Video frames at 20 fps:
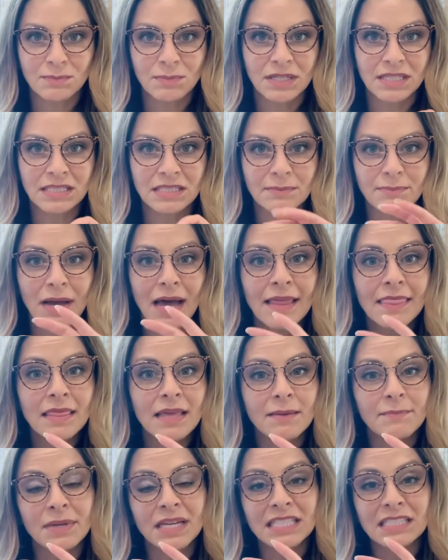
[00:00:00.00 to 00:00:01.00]
placed upon
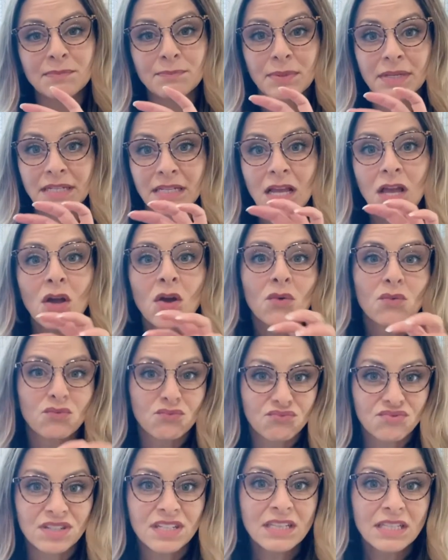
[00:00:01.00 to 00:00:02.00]
them has been
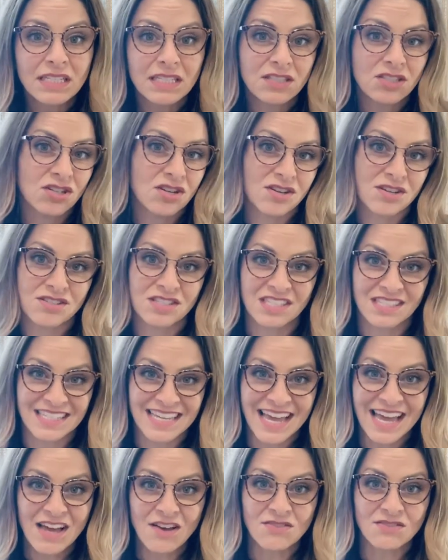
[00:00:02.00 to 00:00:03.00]
really turned
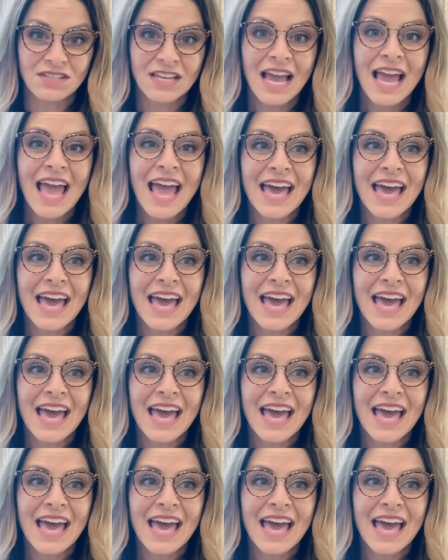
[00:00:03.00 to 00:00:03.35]
down.